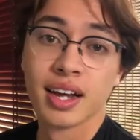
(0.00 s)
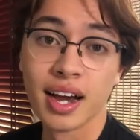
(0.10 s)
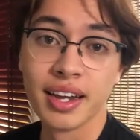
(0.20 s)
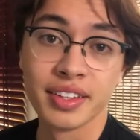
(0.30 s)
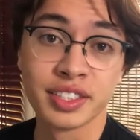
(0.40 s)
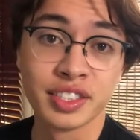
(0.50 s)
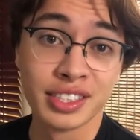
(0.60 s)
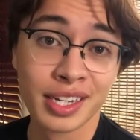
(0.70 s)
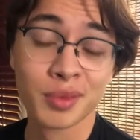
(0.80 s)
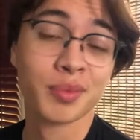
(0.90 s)
Hi, this is
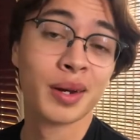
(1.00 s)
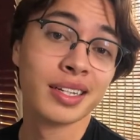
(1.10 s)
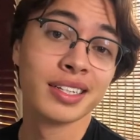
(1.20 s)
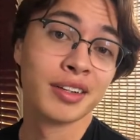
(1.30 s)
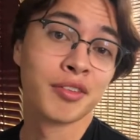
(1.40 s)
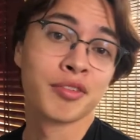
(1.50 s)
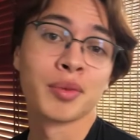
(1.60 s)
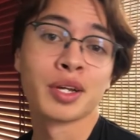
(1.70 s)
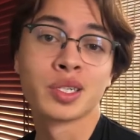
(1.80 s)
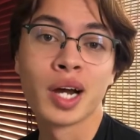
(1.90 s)
Jacob Marelid
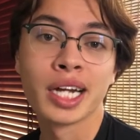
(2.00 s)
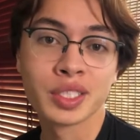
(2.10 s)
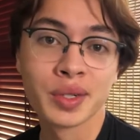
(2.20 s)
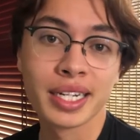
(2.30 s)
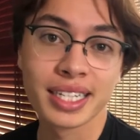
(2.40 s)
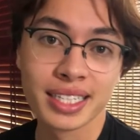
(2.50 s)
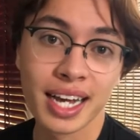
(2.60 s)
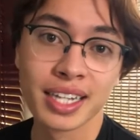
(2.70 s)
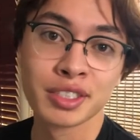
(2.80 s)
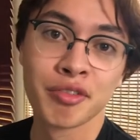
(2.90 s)
from the graduating
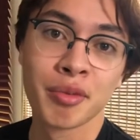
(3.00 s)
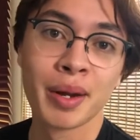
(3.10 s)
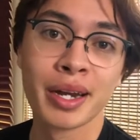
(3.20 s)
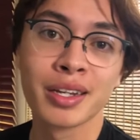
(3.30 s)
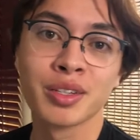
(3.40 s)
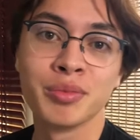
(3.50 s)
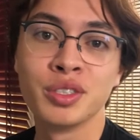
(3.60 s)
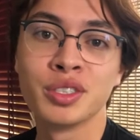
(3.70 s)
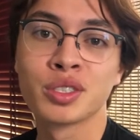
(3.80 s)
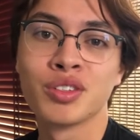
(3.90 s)
class of American
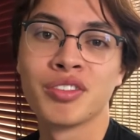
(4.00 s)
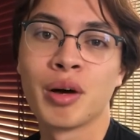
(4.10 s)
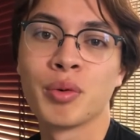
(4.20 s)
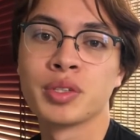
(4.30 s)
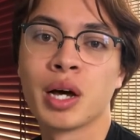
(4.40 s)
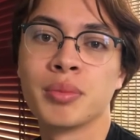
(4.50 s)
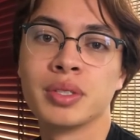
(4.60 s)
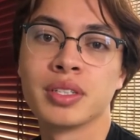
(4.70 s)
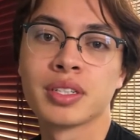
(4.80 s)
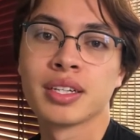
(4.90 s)
Community School of Abu
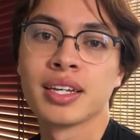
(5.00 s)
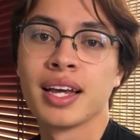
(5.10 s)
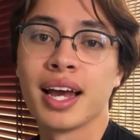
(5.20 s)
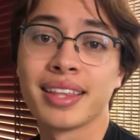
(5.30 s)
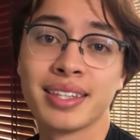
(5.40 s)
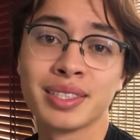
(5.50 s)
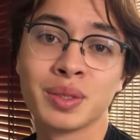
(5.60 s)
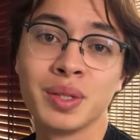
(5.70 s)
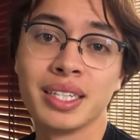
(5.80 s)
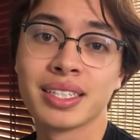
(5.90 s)
Dhabi at
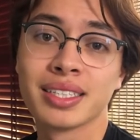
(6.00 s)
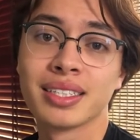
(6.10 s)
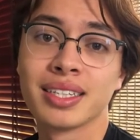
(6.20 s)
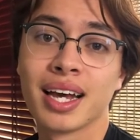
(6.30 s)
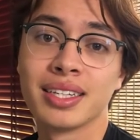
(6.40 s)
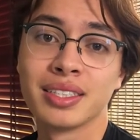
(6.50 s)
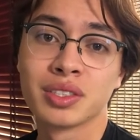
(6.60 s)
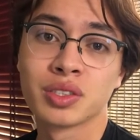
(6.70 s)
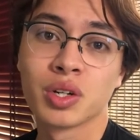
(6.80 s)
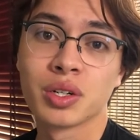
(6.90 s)
This Week at
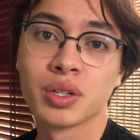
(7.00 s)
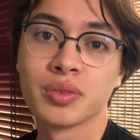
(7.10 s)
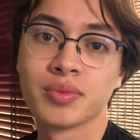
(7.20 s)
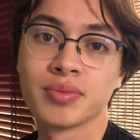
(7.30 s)
Illustrado.